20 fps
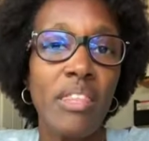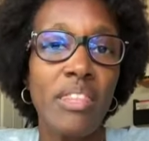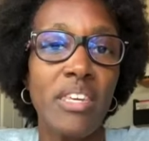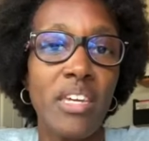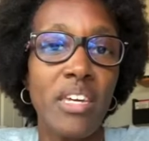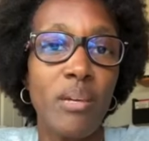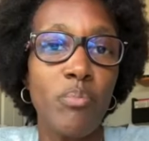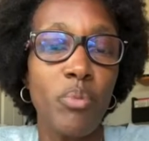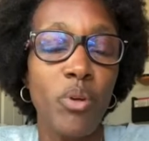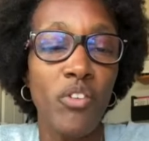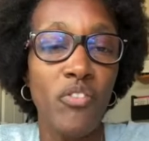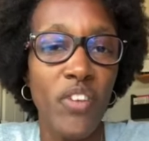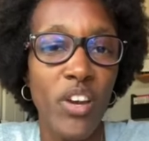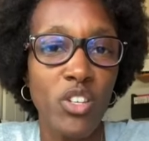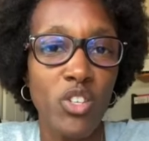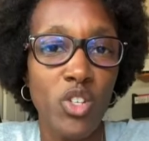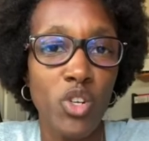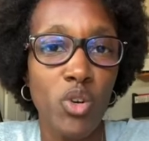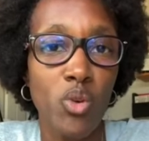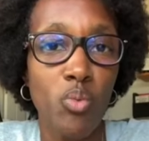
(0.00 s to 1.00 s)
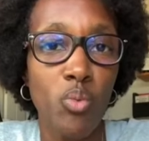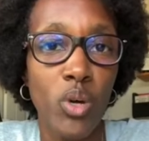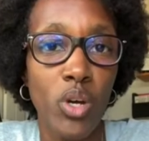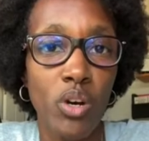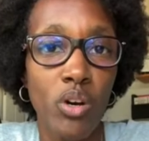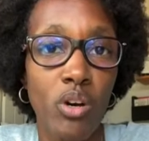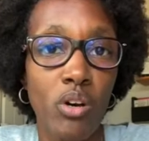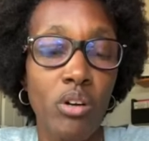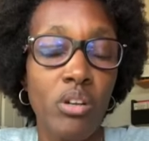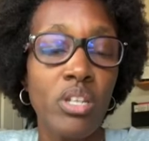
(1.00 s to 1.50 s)
The professor
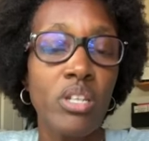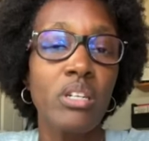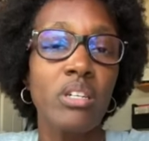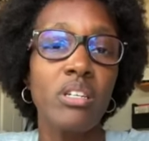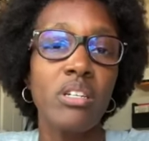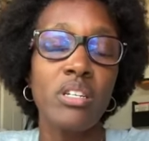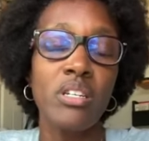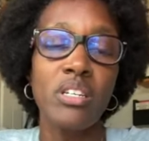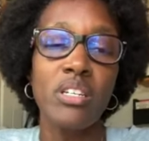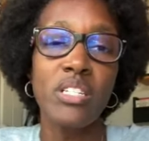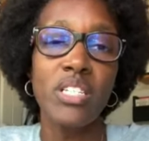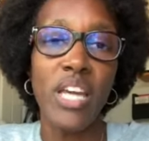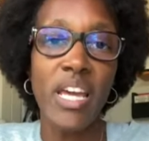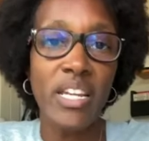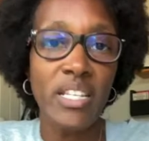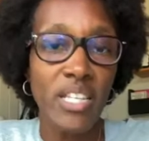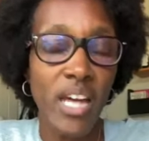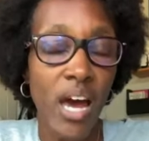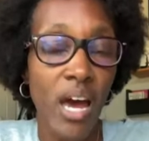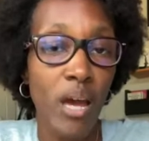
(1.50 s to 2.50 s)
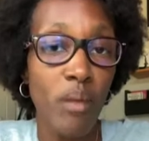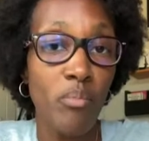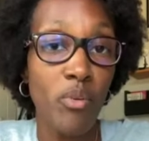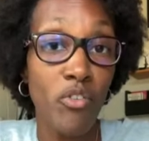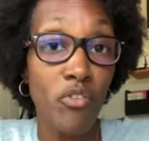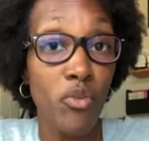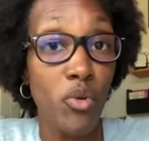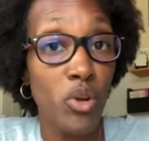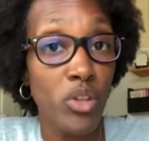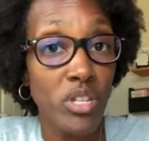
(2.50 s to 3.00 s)
will take time
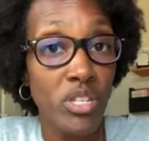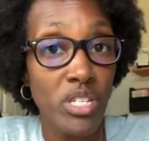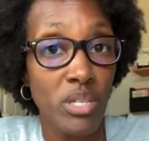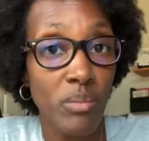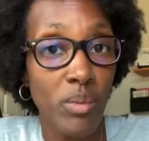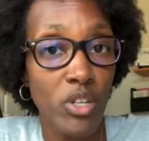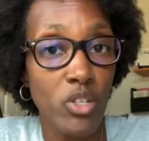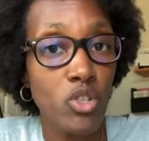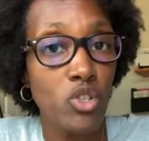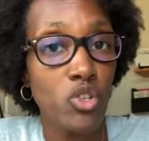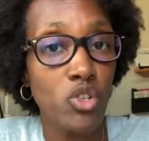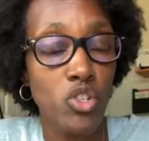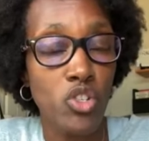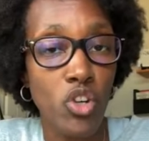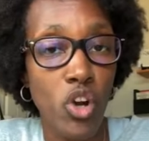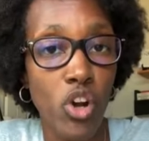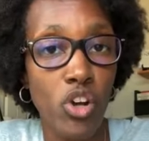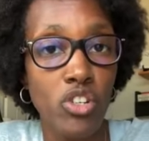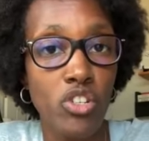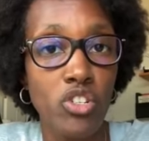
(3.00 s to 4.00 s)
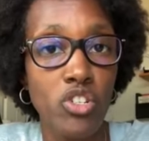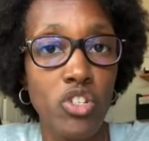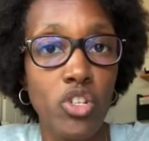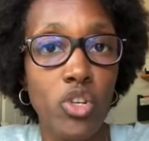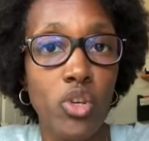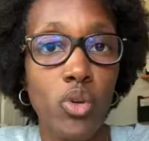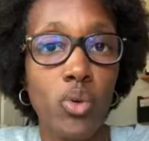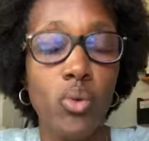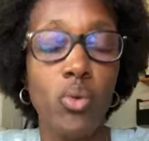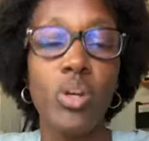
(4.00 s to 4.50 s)
before the semester starts
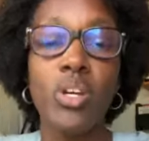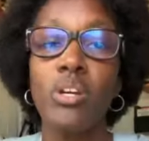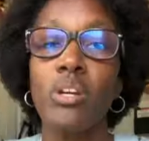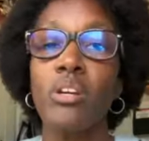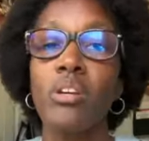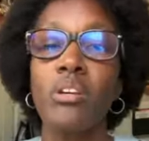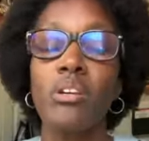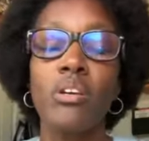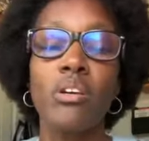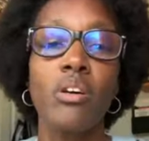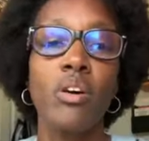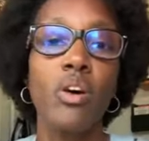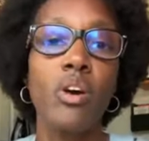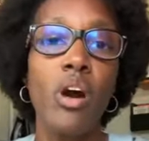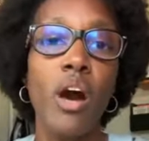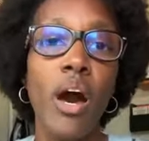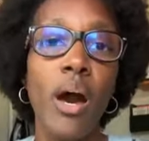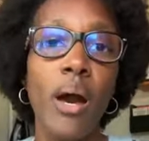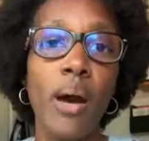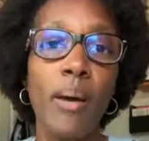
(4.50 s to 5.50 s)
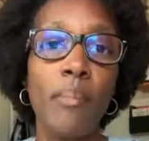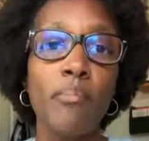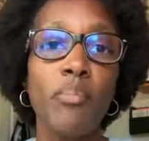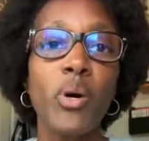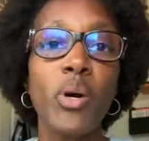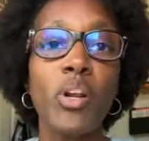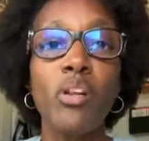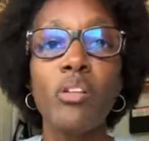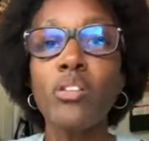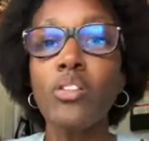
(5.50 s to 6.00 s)
to
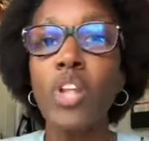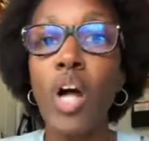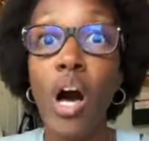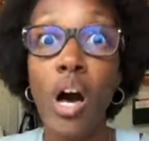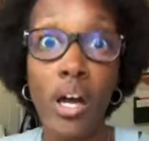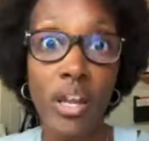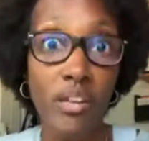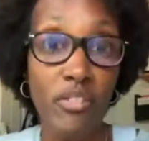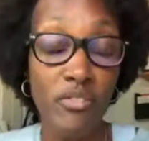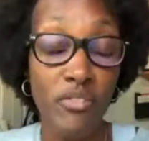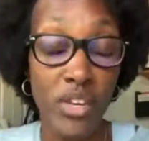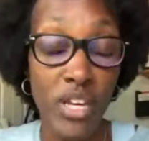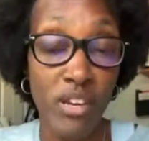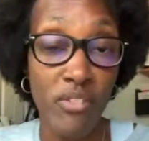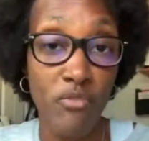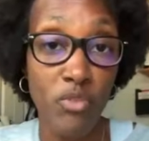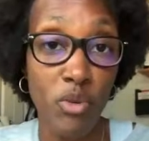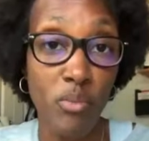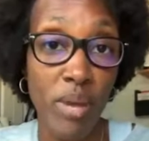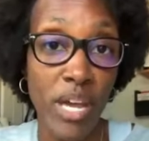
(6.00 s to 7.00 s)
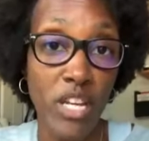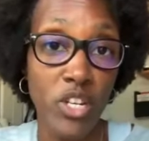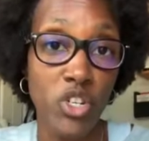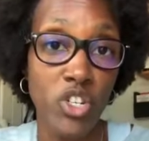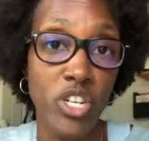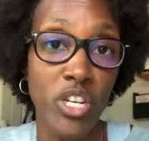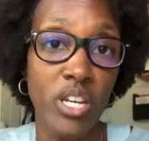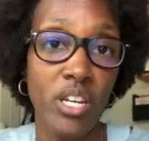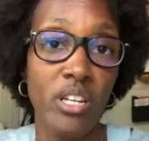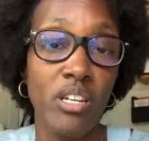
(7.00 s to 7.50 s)
put a lot of
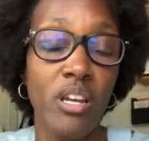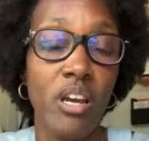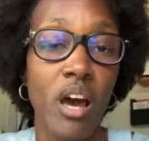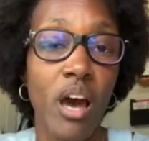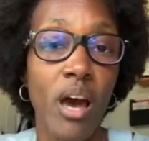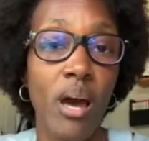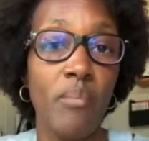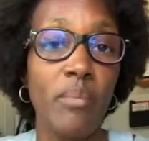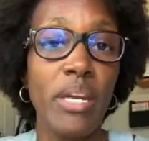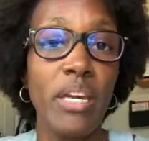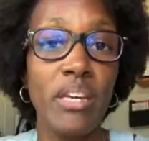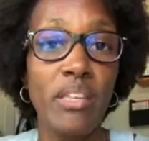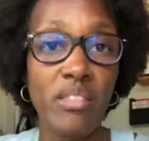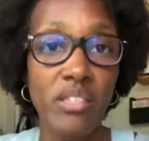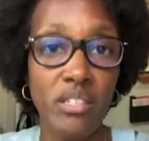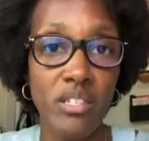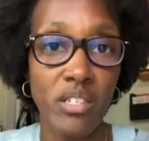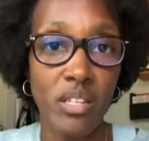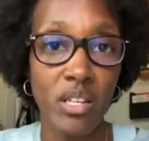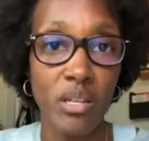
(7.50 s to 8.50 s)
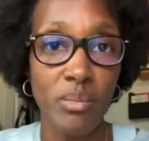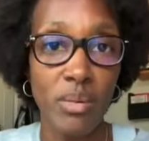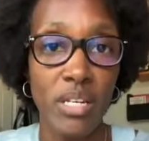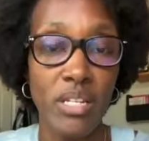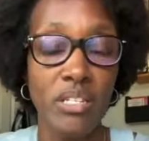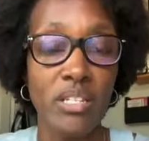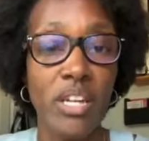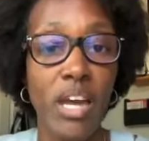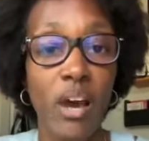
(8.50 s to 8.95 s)
information in the syllabus.